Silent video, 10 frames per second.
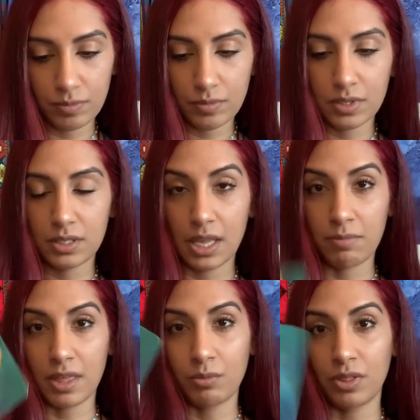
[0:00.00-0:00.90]
Same
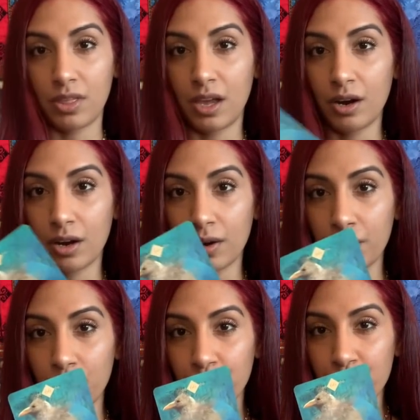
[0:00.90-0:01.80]
thing with here.
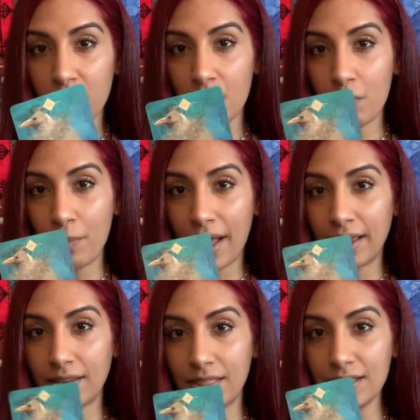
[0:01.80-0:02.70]
But
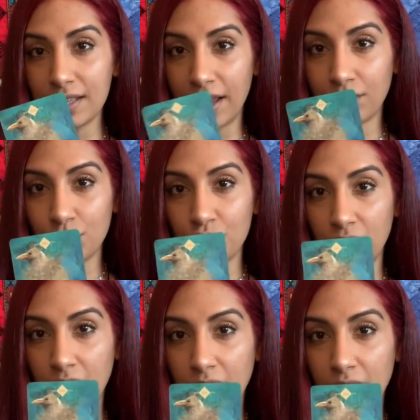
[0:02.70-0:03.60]
this
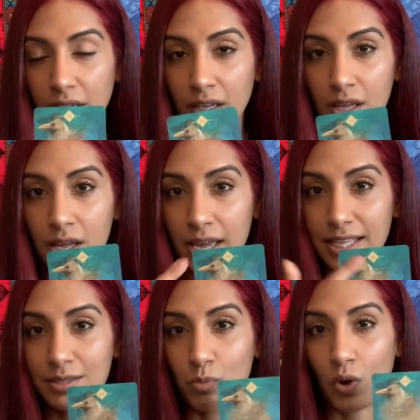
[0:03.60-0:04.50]
energy
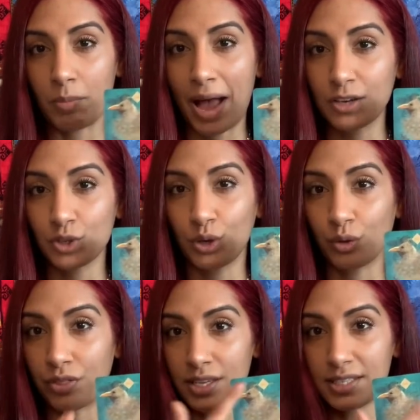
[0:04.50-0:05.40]
is more magical.
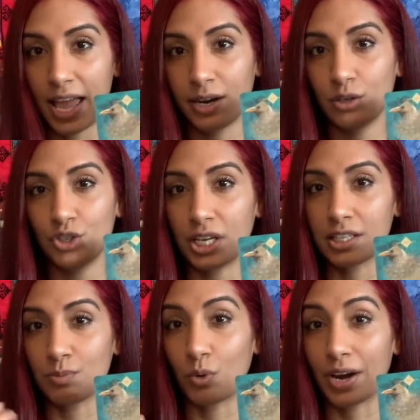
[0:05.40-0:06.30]
This energy
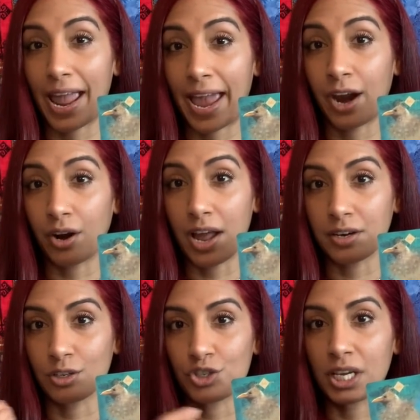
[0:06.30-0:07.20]
is more air
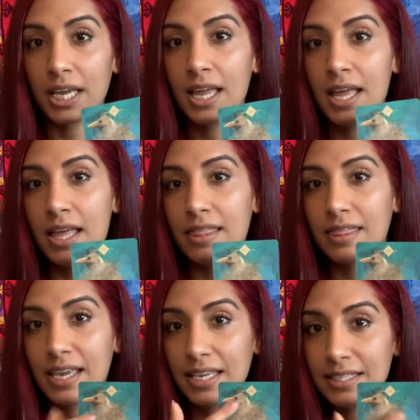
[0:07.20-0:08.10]
energy.
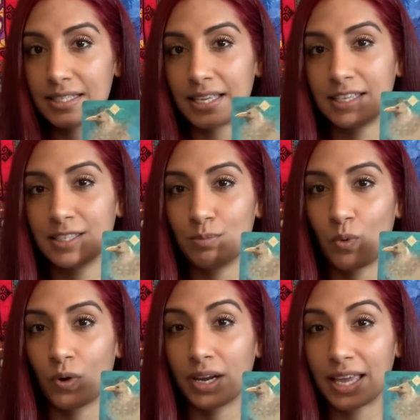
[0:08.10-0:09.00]
This is
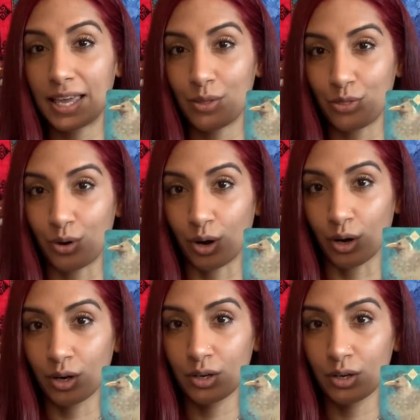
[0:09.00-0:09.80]
more ether.